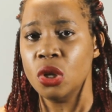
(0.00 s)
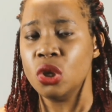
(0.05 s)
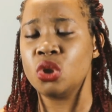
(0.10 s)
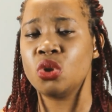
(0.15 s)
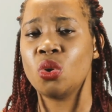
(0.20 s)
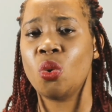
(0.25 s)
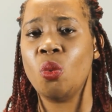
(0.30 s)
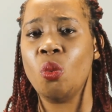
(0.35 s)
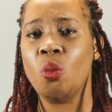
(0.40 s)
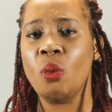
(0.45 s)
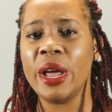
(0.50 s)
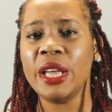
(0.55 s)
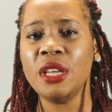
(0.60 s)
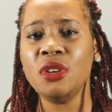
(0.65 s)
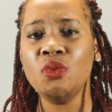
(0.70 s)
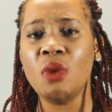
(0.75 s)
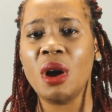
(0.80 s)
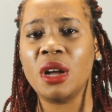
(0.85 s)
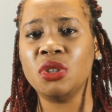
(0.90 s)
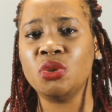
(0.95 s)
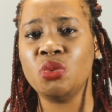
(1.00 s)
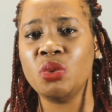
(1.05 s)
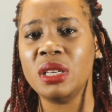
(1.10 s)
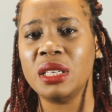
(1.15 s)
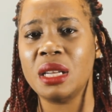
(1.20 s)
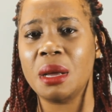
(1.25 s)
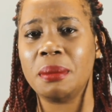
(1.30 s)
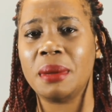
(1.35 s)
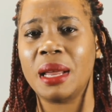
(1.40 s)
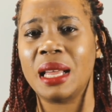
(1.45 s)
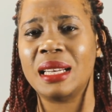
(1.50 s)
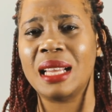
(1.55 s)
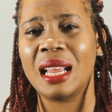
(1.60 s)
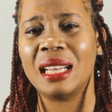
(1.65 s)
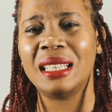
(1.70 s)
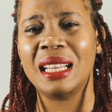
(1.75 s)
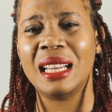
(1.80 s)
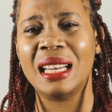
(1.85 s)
So when you are doing them like that,